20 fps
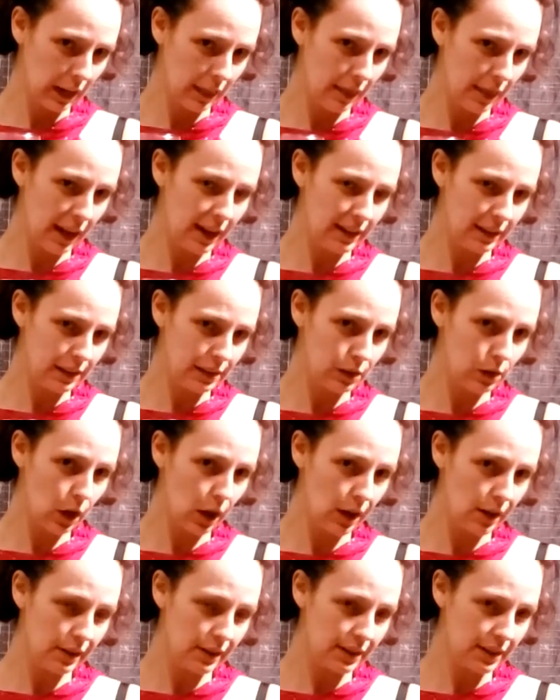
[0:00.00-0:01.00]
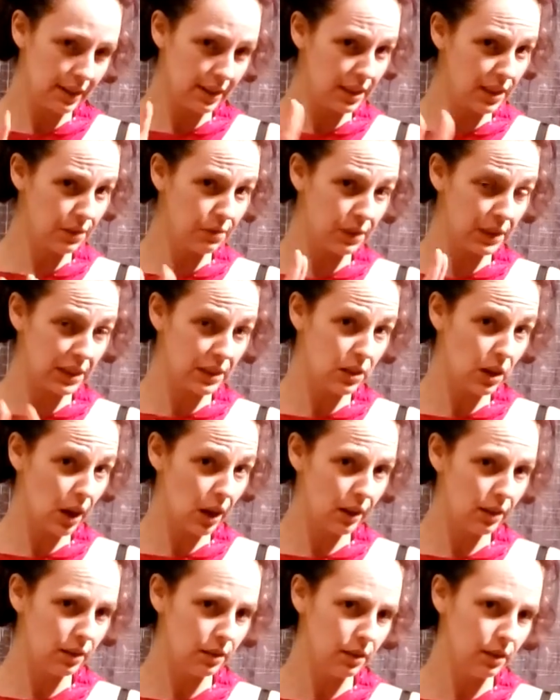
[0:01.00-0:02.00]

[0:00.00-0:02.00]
that it's locked, because if it's not,